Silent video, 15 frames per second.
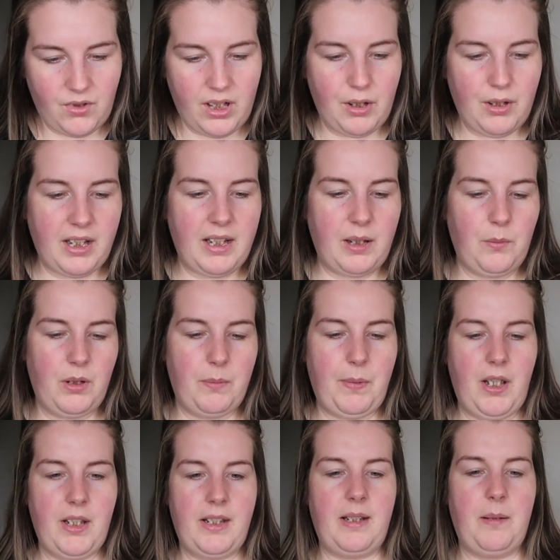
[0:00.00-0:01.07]
The only thing with the
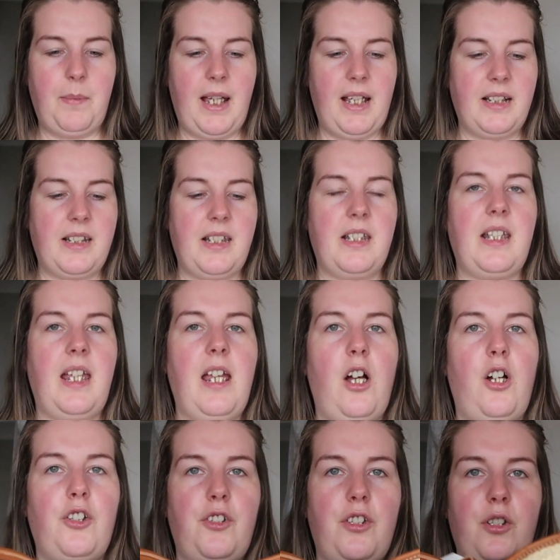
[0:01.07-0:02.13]
basket bags is they
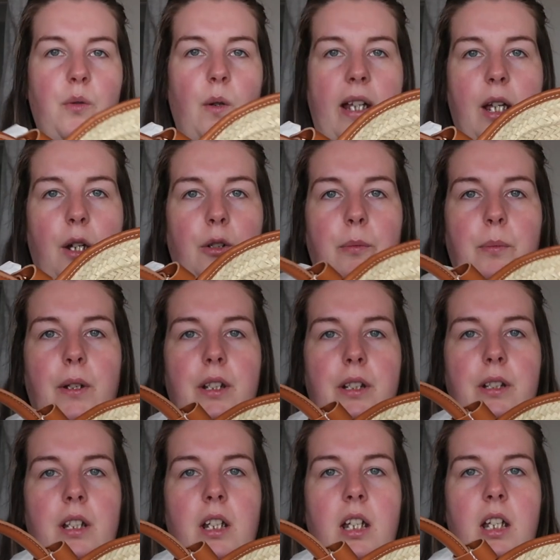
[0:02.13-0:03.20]
are just quite
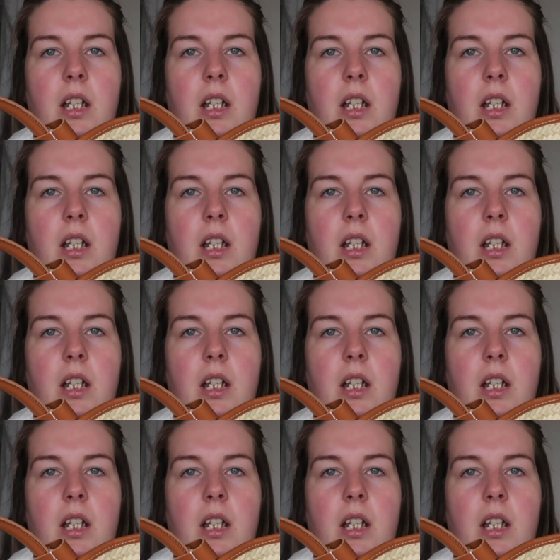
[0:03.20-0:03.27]
open.